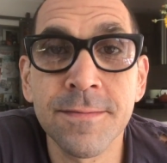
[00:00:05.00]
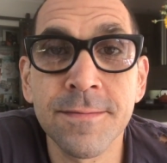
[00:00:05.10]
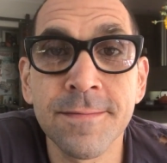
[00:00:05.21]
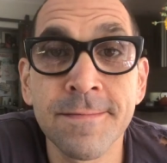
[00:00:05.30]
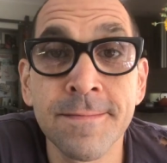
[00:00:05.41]

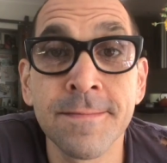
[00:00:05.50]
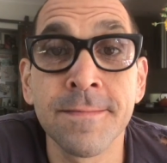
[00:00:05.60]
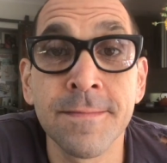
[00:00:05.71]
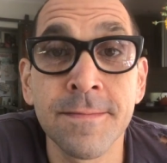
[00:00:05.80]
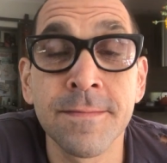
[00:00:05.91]

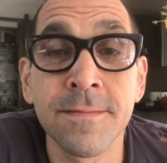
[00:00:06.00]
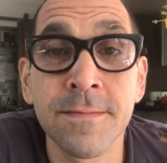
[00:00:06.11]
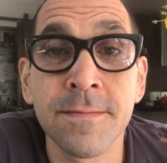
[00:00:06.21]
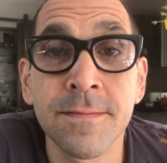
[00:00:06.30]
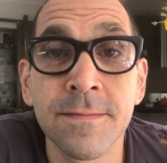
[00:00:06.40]

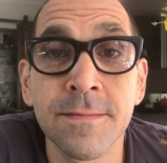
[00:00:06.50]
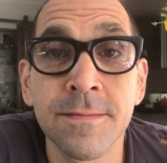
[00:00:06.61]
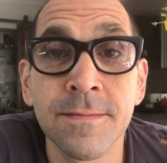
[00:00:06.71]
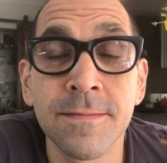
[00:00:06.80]
[no speech]